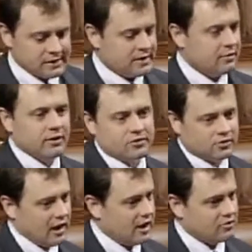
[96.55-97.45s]
get rich or
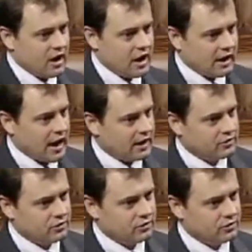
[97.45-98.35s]
die trying
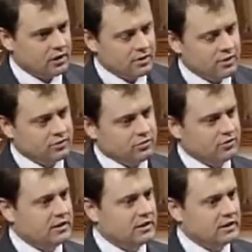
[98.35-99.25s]
attitude that you
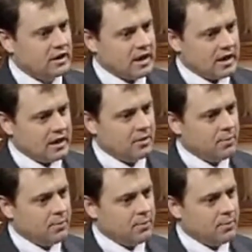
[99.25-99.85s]
see in hip